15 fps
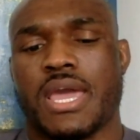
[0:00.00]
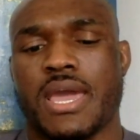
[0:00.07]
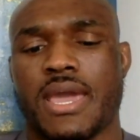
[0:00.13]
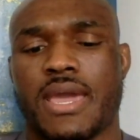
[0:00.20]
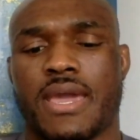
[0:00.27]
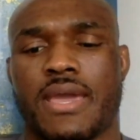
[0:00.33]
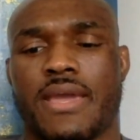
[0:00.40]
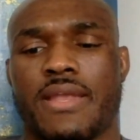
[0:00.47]

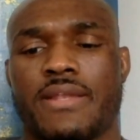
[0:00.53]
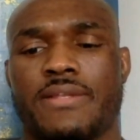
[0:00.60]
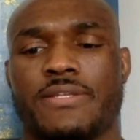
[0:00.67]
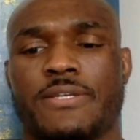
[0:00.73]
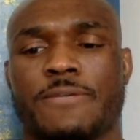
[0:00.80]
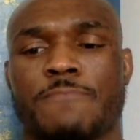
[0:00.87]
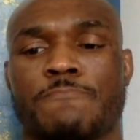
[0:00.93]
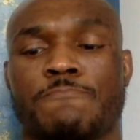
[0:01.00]
And,
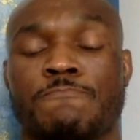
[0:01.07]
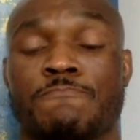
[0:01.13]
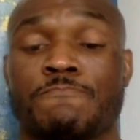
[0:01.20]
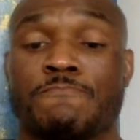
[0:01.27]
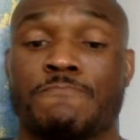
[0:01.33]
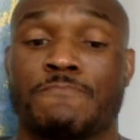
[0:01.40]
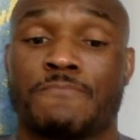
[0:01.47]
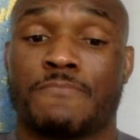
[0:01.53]

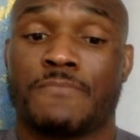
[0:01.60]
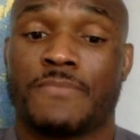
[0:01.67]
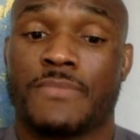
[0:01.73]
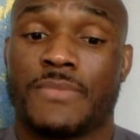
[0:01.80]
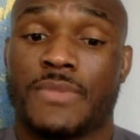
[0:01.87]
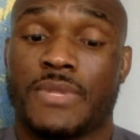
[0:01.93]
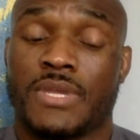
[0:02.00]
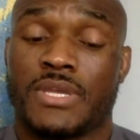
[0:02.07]

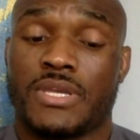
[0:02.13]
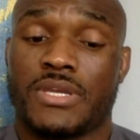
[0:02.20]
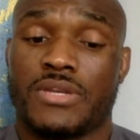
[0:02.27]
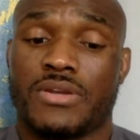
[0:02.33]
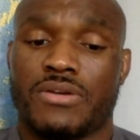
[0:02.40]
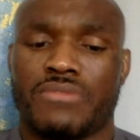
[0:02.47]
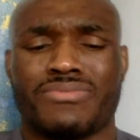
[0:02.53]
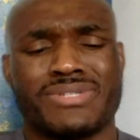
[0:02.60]

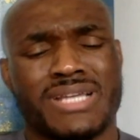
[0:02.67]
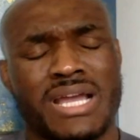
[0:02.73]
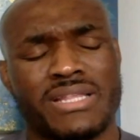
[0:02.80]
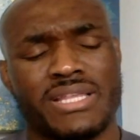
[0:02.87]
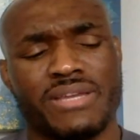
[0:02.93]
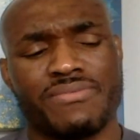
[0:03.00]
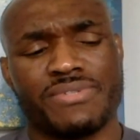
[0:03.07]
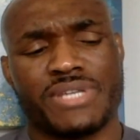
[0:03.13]
I
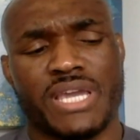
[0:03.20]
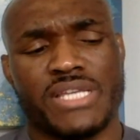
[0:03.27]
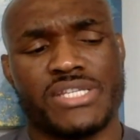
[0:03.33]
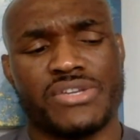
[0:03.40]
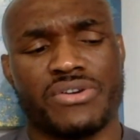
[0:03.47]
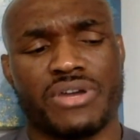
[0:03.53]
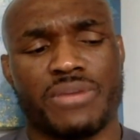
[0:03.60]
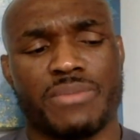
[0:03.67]
think it was
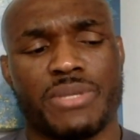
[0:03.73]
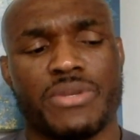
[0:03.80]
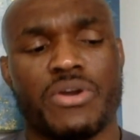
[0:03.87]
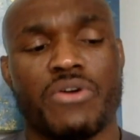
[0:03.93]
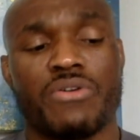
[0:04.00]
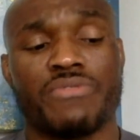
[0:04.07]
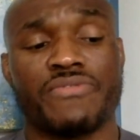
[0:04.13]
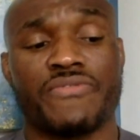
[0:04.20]
Gaethje or Khabib.
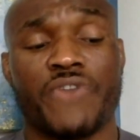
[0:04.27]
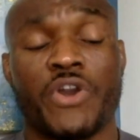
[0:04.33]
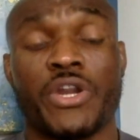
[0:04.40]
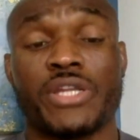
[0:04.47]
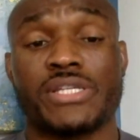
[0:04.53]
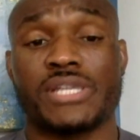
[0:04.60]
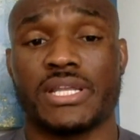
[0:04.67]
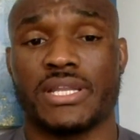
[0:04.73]
No, it was
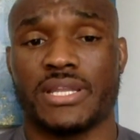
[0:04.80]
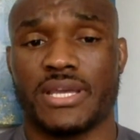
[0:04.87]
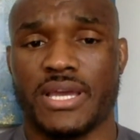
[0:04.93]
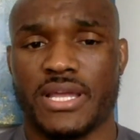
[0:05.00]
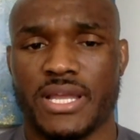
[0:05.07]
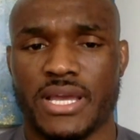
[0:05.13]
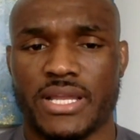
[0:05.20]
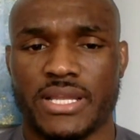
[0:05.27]
Ferguson
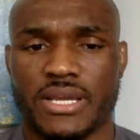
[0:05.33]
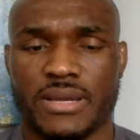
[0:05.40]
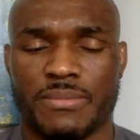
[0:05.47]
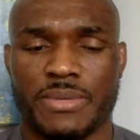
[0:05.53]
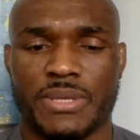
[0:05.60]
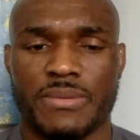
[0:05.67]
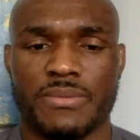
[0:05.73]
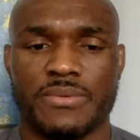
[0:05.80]
and
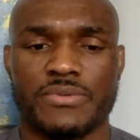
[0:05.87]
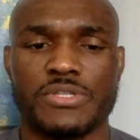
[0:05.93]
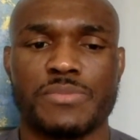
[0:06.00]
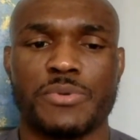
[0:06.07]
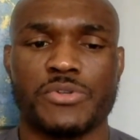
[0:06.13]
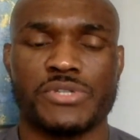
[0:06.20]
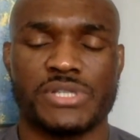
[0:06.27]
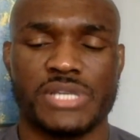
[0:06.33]
Khabib was
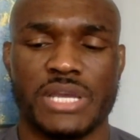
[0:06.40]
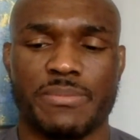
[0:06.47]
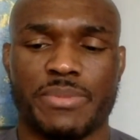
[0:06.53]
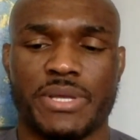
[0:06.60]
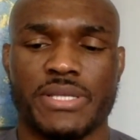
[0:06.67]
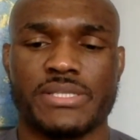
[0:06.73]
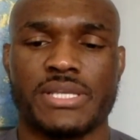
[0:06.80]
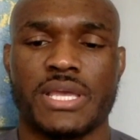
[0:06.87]
supposed to take
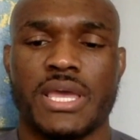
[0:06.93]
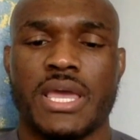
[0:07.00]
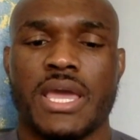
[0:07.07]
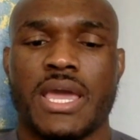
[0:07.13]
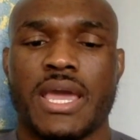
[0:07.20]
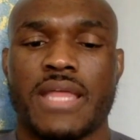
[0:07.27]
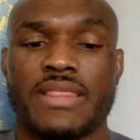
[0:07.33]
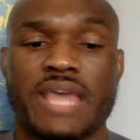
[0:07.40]
place.
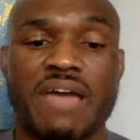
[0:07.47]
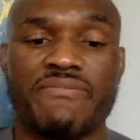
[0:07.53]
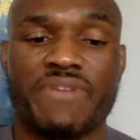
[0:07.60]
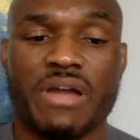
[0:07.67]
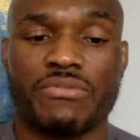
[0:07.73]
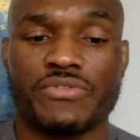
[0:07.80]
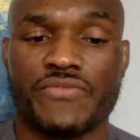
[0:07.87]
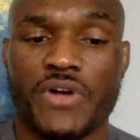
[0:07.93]
And that
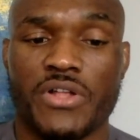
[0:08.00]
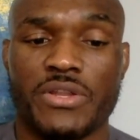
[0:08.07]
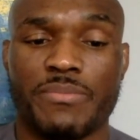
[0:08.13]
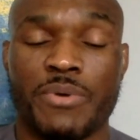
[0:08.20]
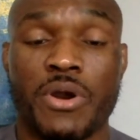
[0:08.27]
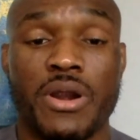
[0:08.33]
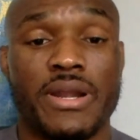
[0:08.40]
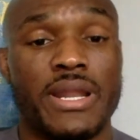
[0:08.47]
fight was falling
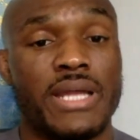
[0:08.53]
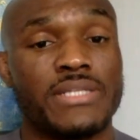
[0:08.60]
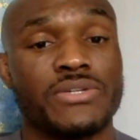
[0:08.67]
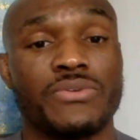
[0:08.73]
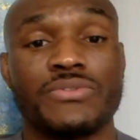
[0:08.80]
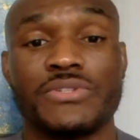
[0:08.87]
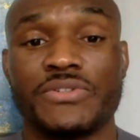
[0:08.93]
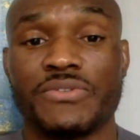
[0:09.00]
apart. And I
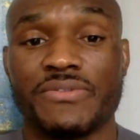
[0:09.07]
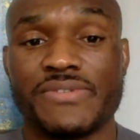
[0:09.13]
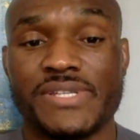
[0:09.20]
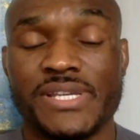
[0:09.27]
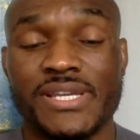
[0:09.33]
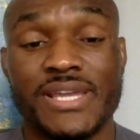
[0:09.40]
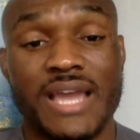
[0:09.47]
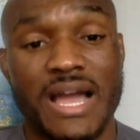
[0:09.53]
told the
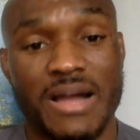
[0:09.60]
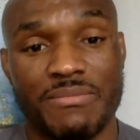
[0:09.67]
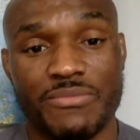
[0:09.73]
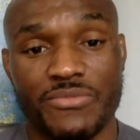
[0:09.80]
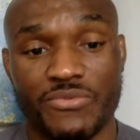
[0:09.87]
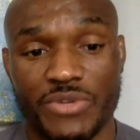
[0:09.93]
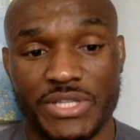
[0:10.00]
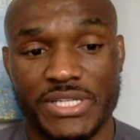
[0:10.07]
UFC,
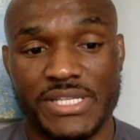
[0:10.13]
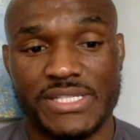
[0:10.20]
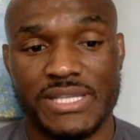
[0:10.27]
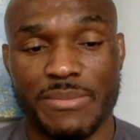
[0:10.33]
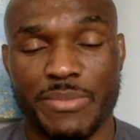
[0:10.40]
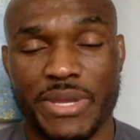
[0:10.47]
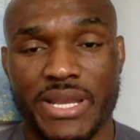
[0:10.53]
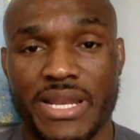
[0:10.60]
I'm willing to
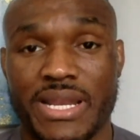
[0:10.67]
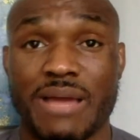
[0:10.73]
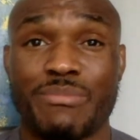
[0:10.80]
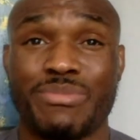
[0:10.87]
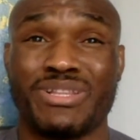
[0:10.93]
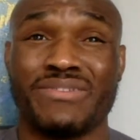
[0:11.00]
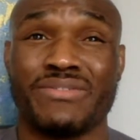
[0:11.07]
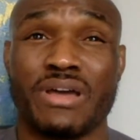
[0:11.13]
step in. And I
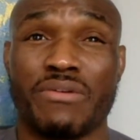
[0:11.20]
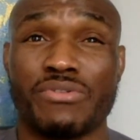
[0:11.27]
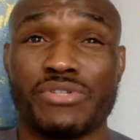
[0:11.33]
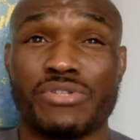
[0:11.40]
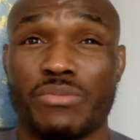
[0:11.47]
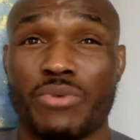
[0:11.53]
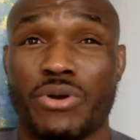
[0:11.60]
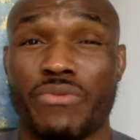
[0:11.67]
believe that was
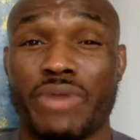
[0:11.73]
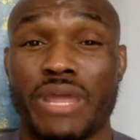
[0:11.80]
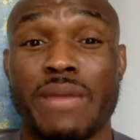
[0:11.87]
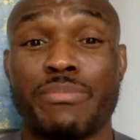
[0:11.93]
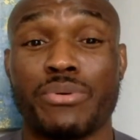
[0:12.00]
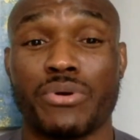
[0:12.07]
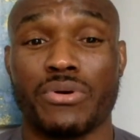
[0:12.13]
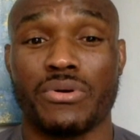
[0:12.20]
somewhere
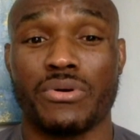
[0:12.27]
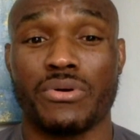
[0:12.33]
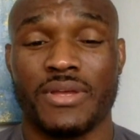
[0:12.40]
April.